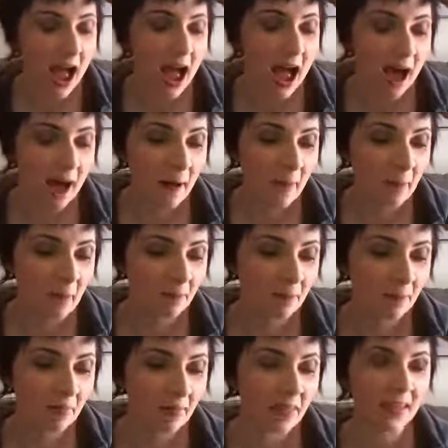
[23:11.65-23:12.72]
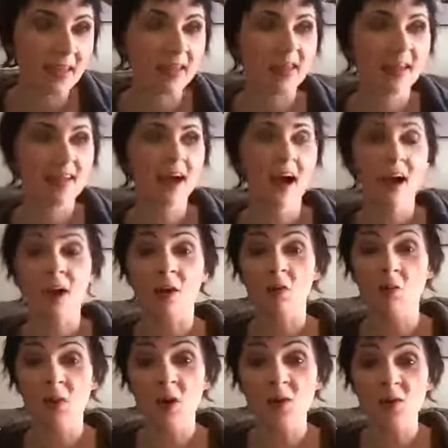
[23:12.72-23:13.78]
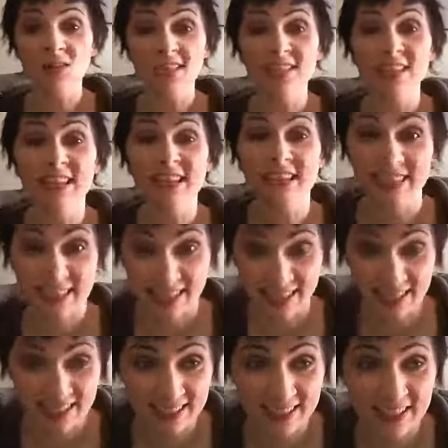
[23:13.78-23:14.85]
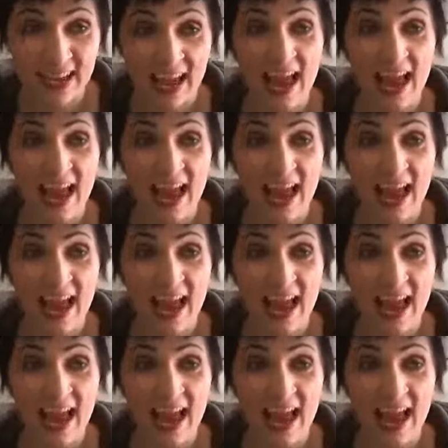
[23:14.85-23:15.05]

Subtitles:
And I will post the link to this.